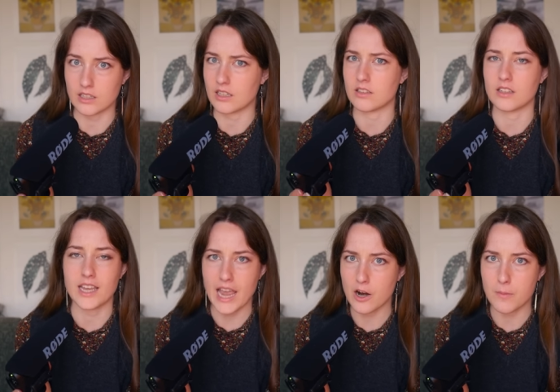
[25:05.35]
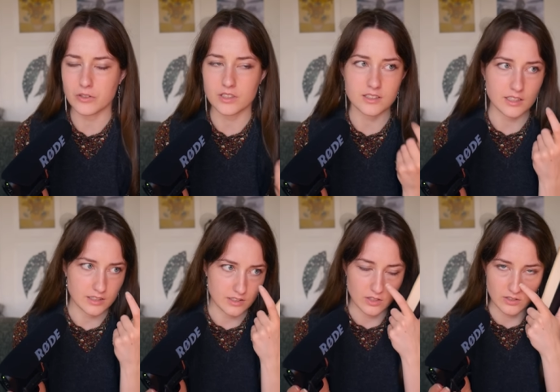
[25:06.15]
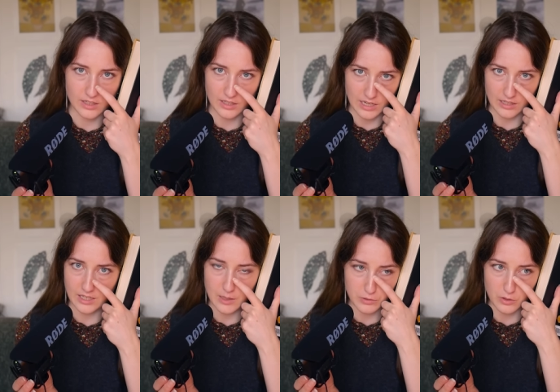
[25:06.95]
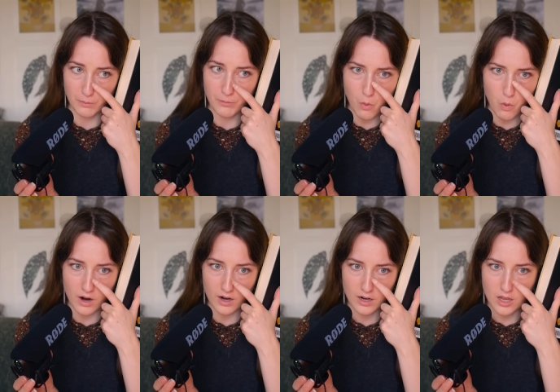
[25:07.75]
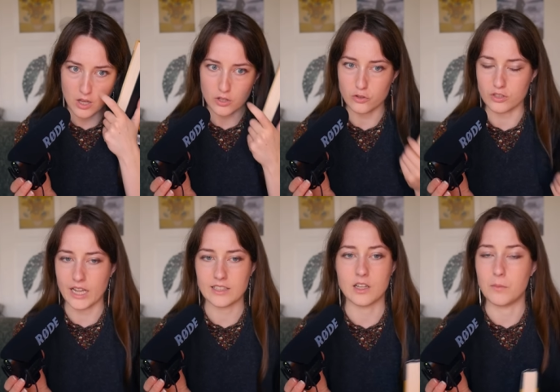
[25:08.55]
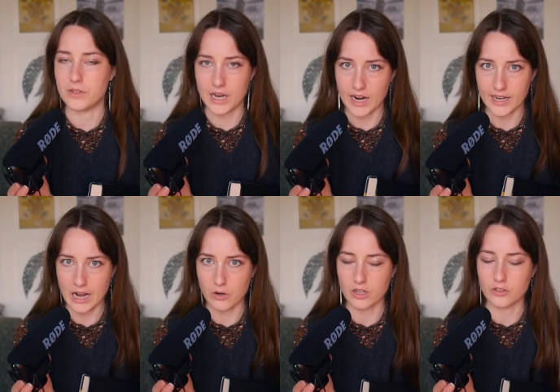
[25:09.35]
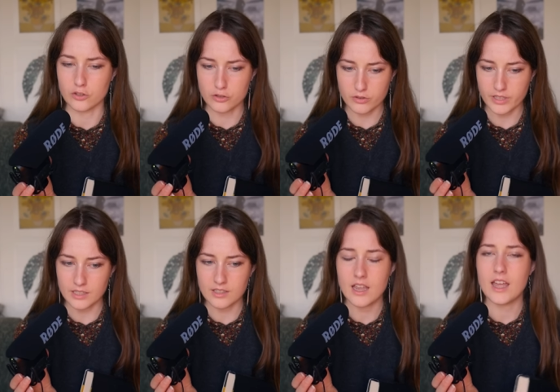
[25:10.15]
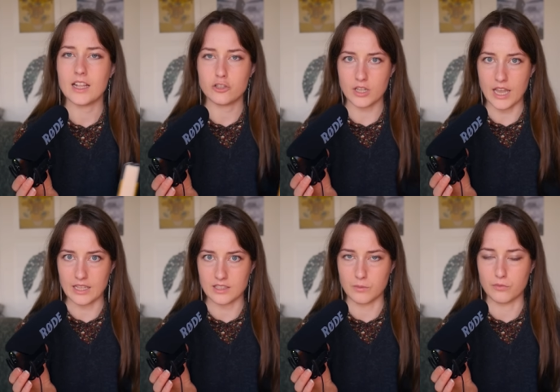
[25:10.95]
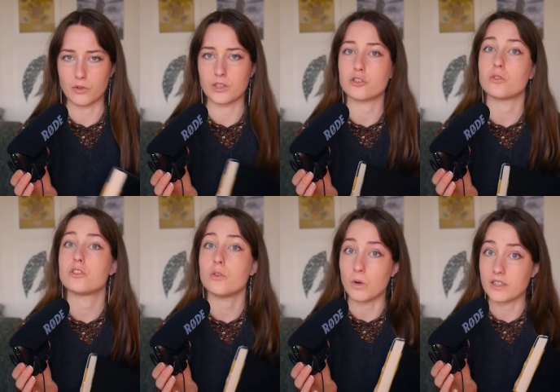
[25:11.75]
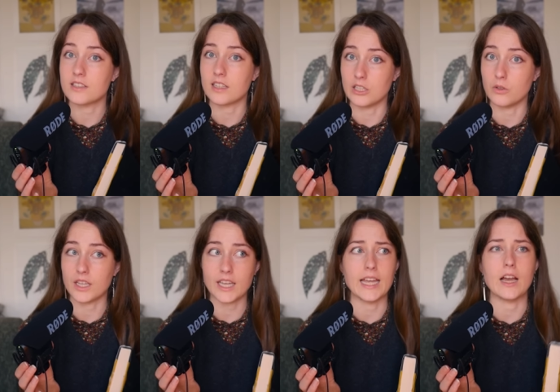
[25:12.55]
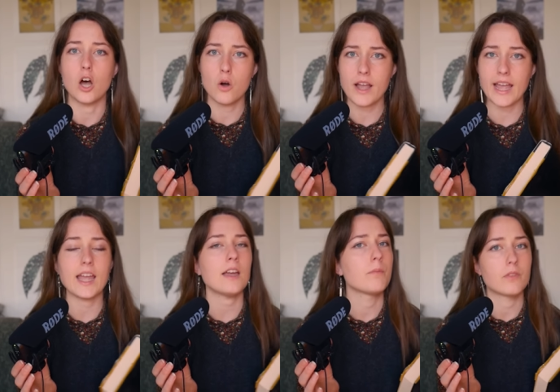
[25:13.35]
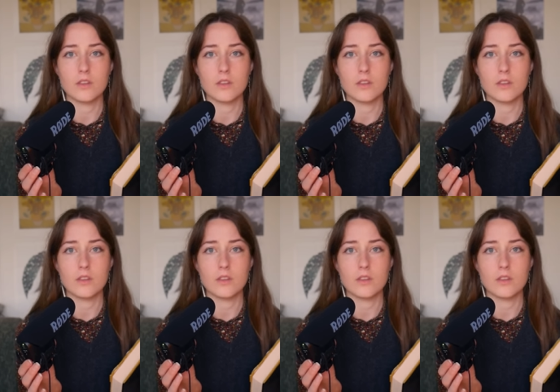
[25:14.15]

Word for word: He doesn't care about these citizens. He keeps them poor, just lets them die out on the street, and she hates them for it. So she wants to kill the king. Okay.